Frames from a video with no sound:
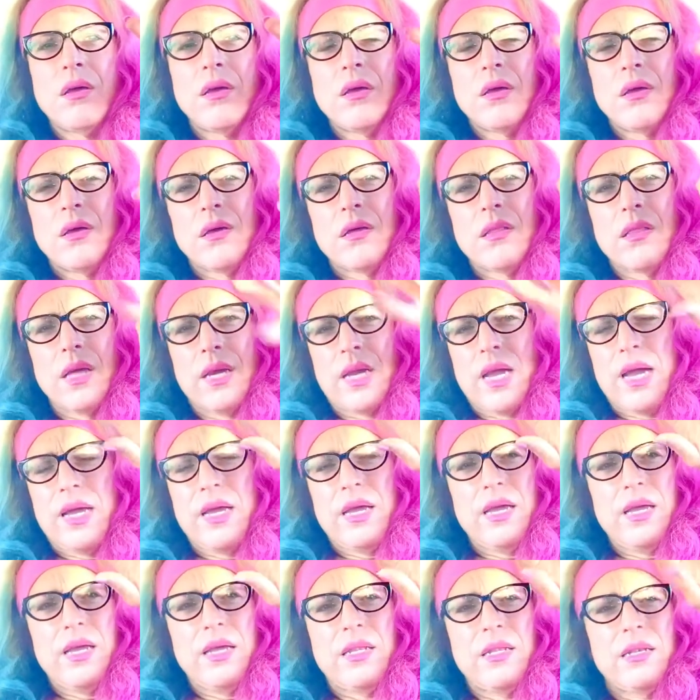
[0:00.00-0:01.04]
Like
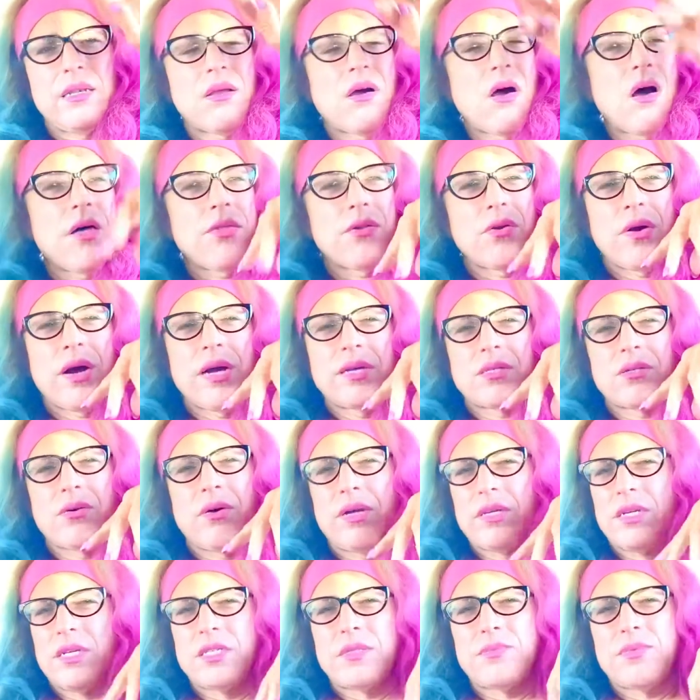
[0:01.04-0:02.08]
all through high school, I
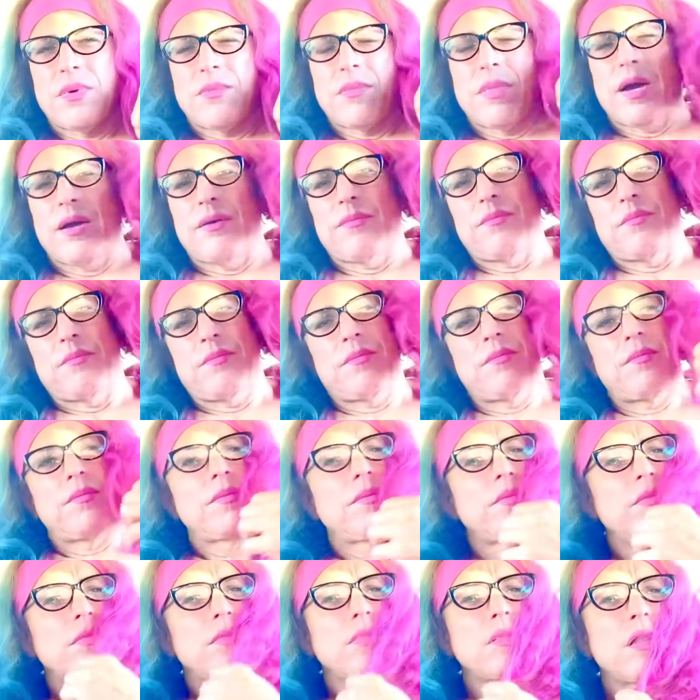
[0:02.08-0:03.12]
just spent my
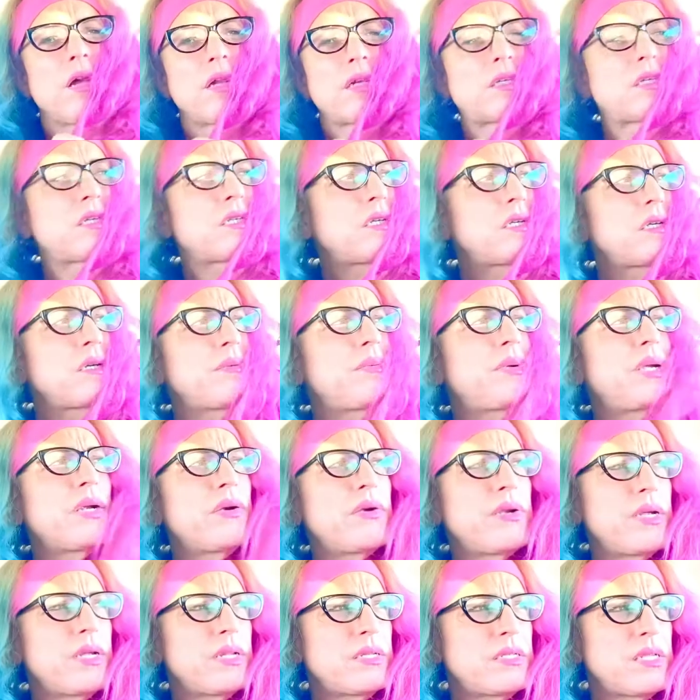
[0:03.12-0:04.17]
lunch
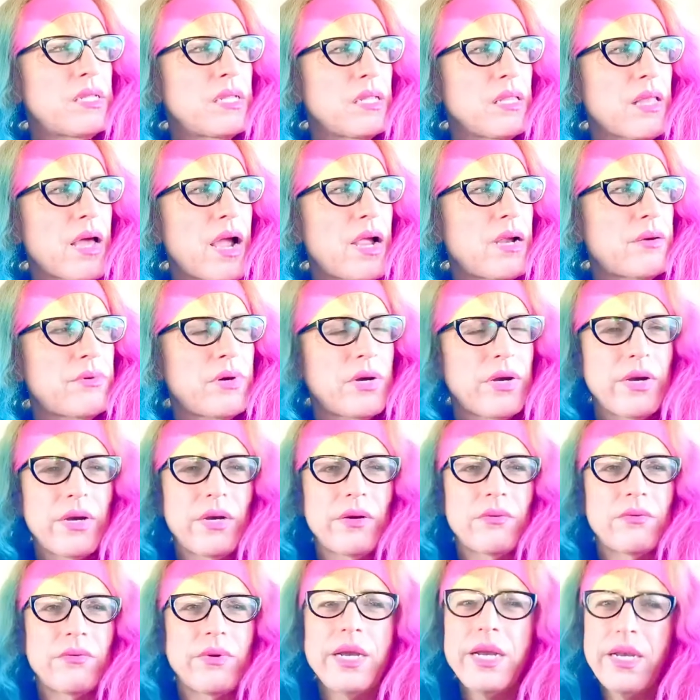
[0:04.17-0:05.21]
periods in the library
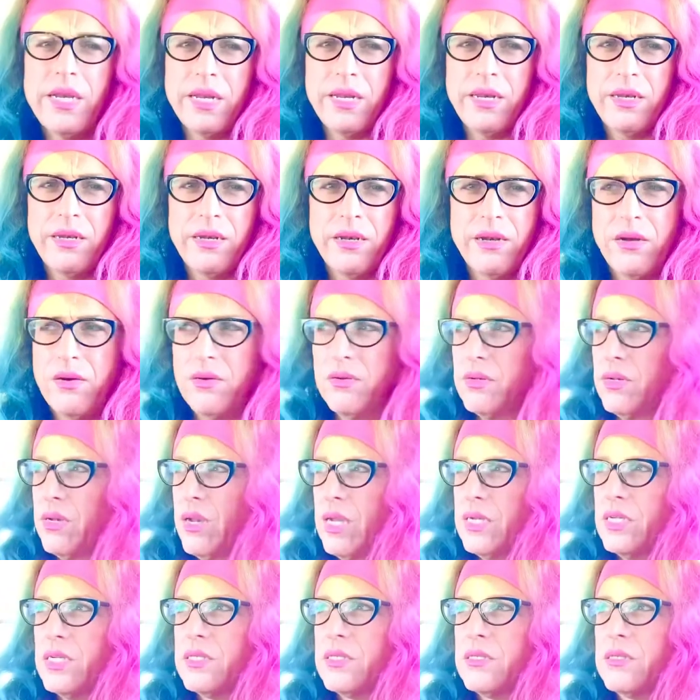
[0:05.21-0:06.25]
reading, and I
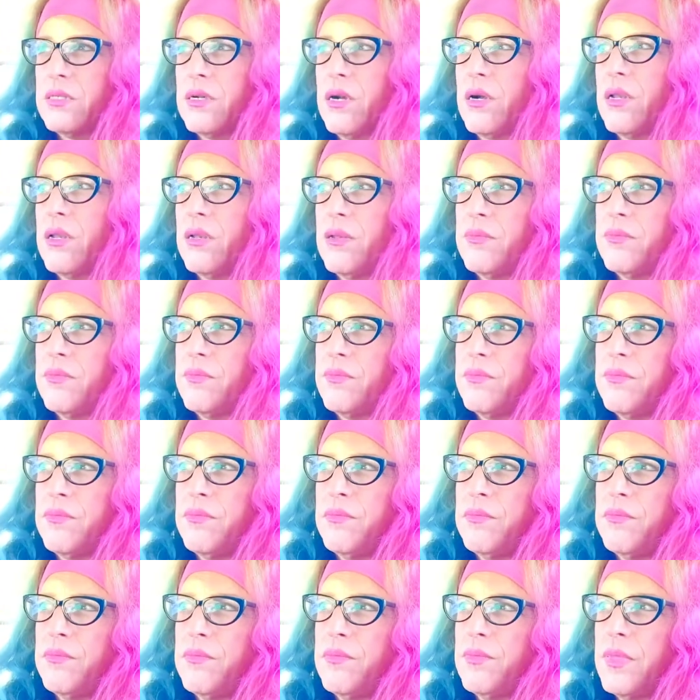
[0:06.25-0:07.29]
just started,
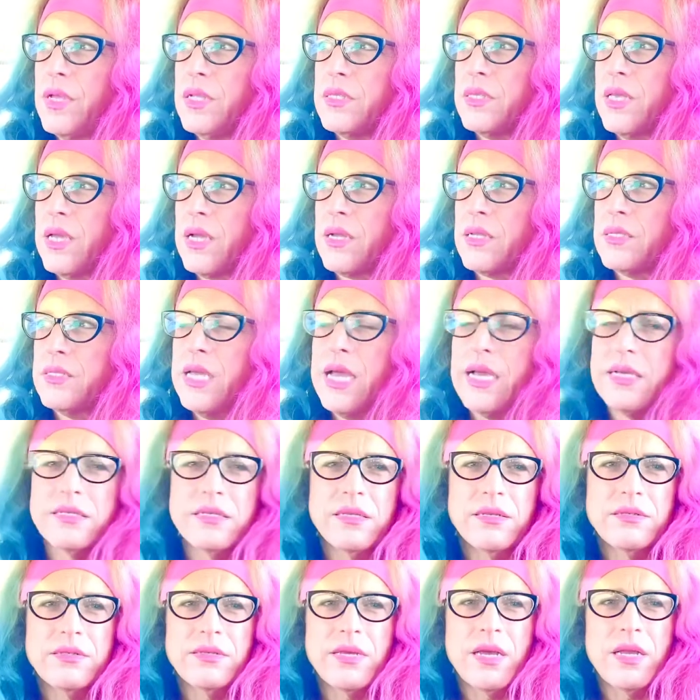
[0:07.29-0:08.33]
it's like Tesla
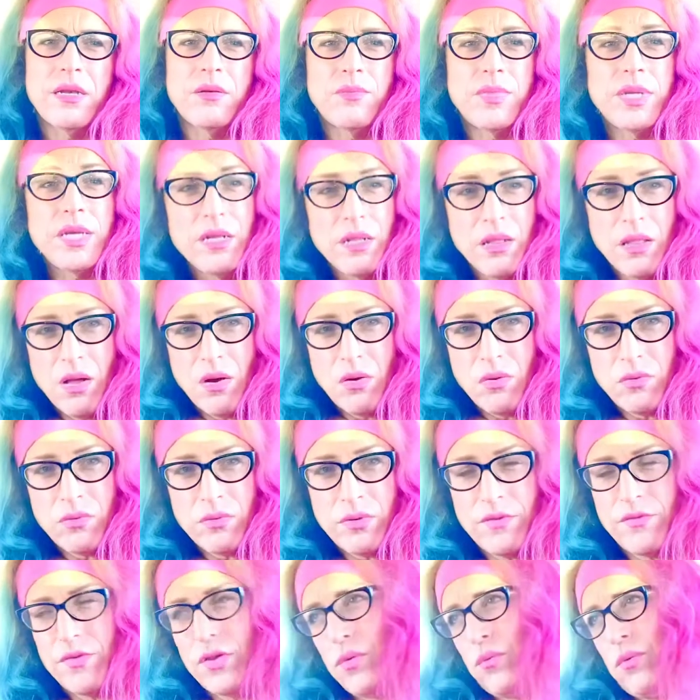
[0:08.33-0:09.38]
said, be alone
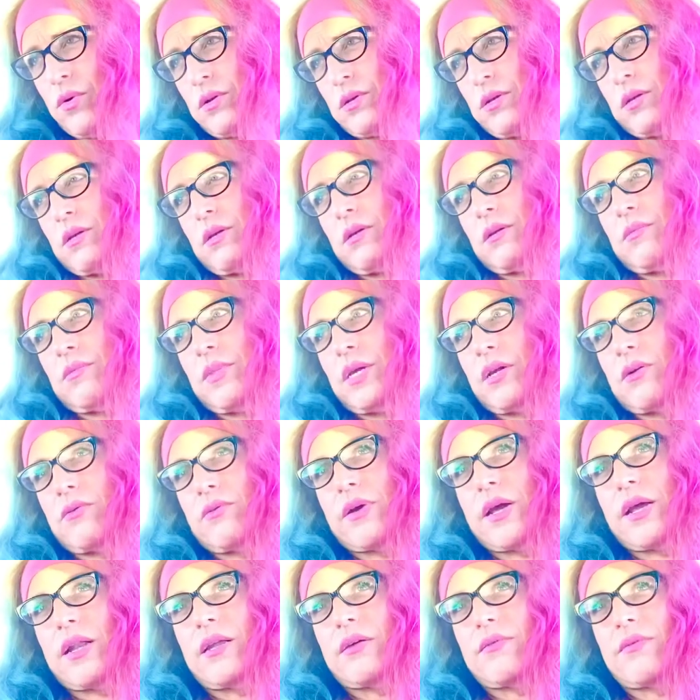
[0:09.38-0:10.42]
if you want to be
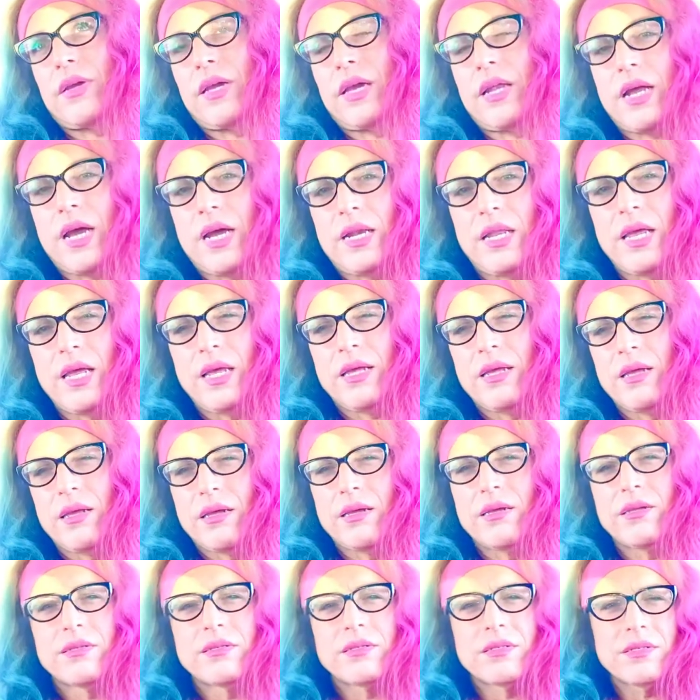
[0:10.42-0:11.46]
creative and get ideas.
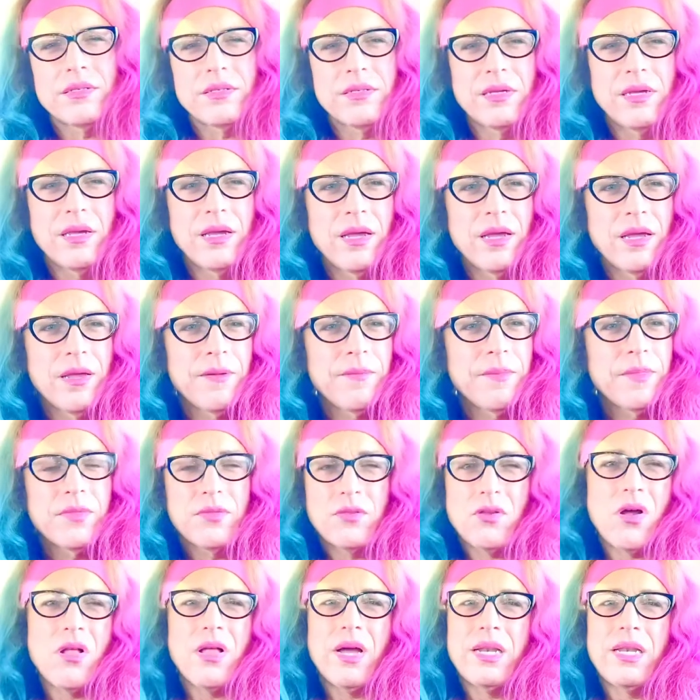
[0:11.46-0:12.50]
That's
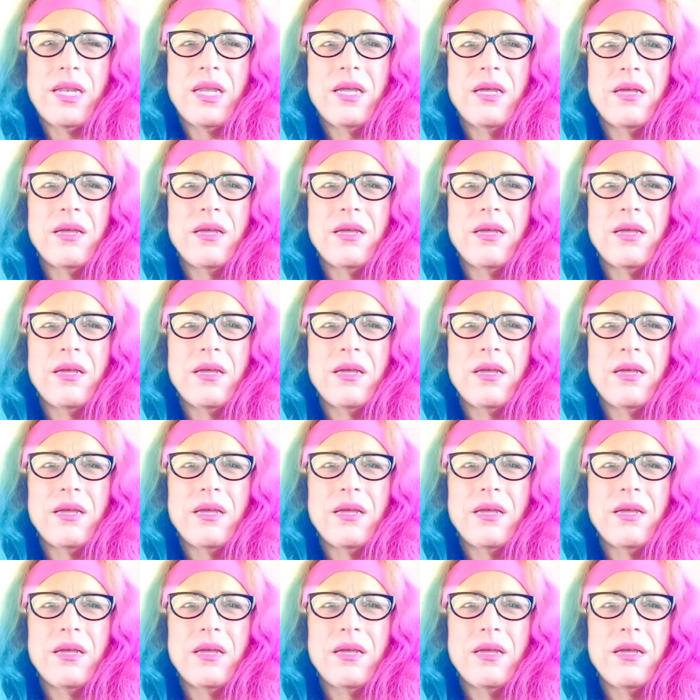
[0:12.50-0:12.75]
all I did.